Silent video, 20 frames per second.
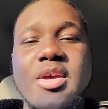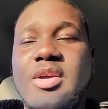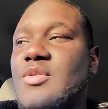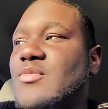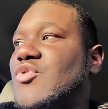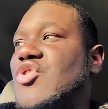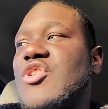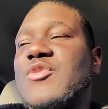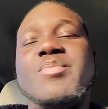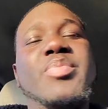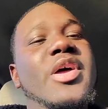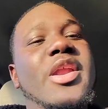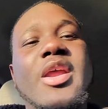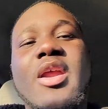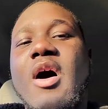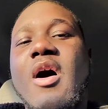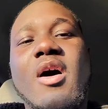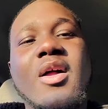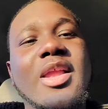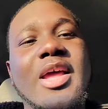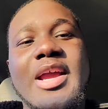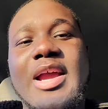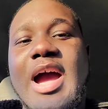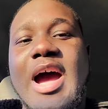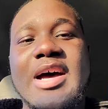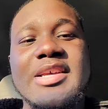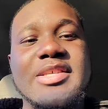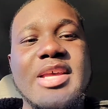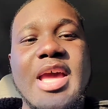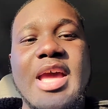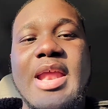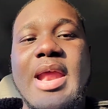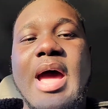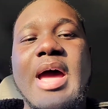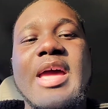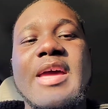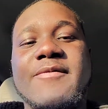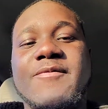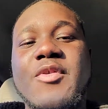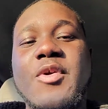Just put it all in God's hand.
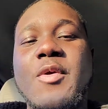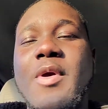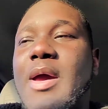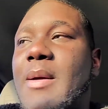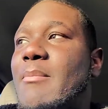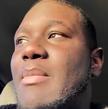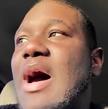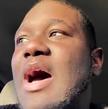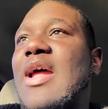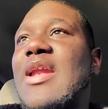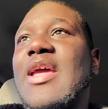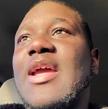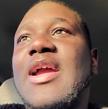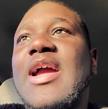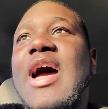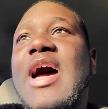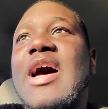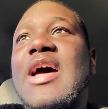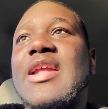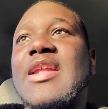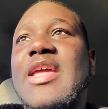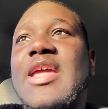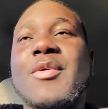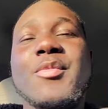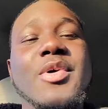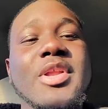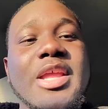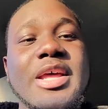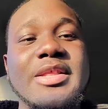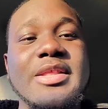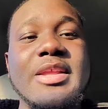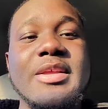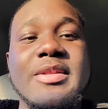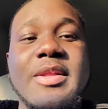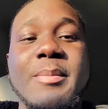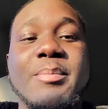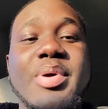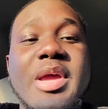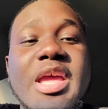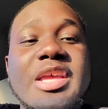If you abide in God, he will let the
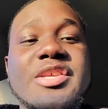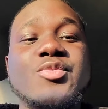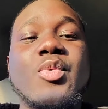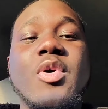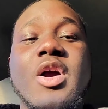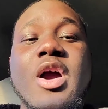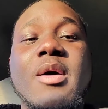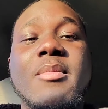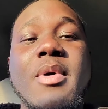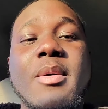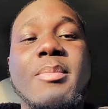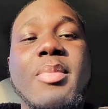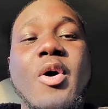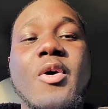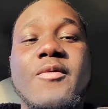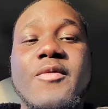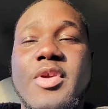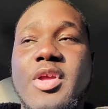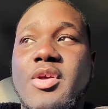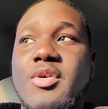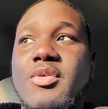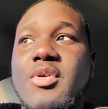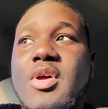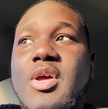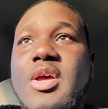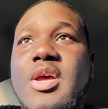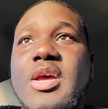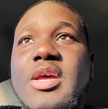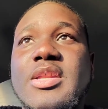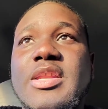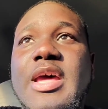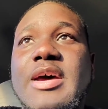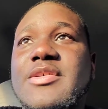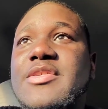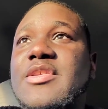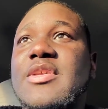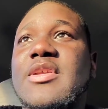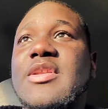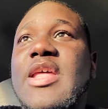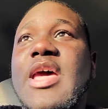peace will come up over you.
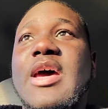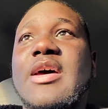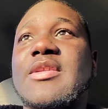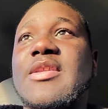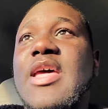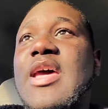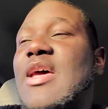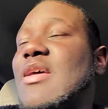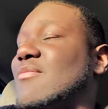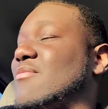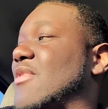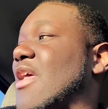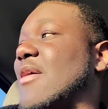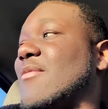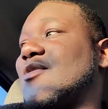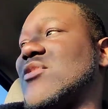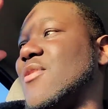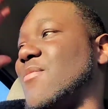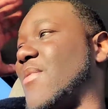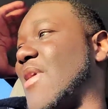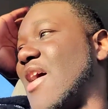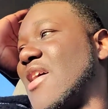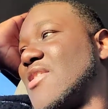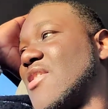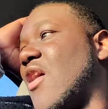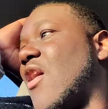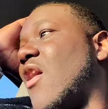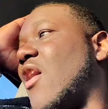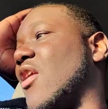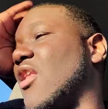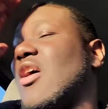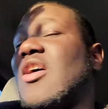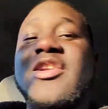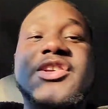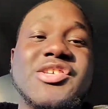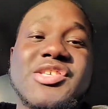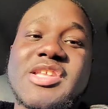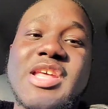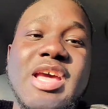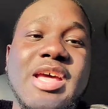That surpass all
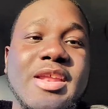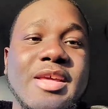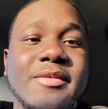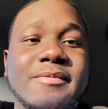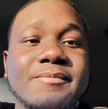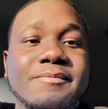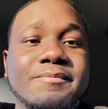understanding.